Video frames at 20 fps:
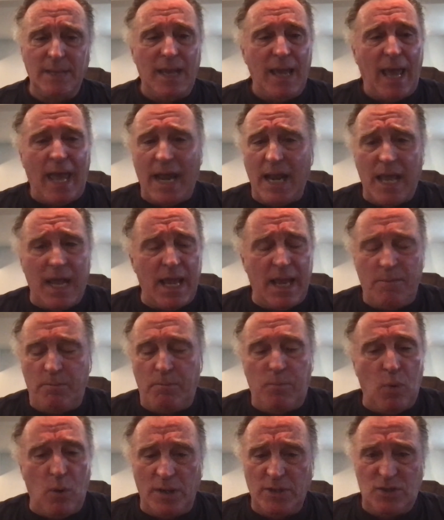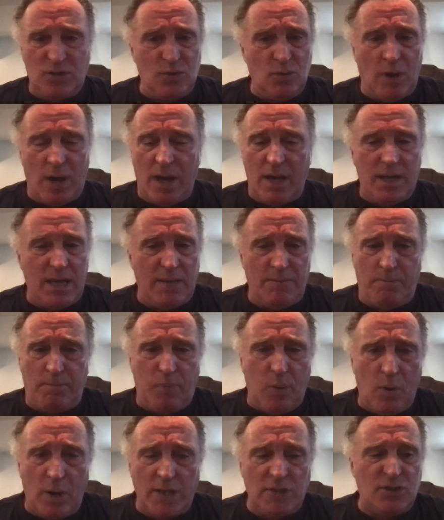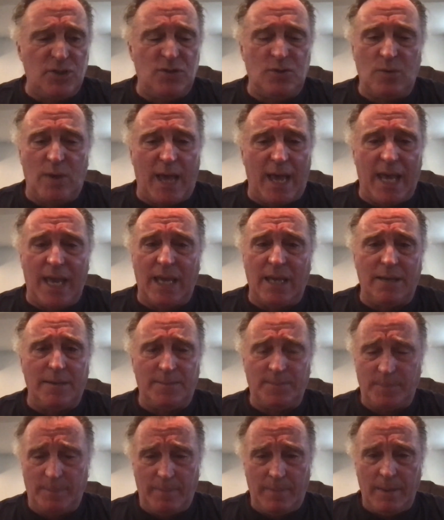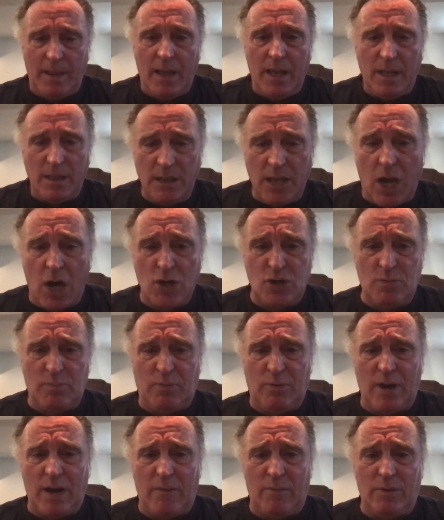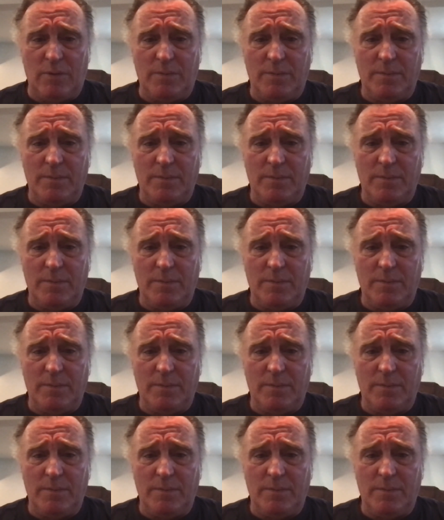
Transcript: and it, it points to a it points to a larger problem,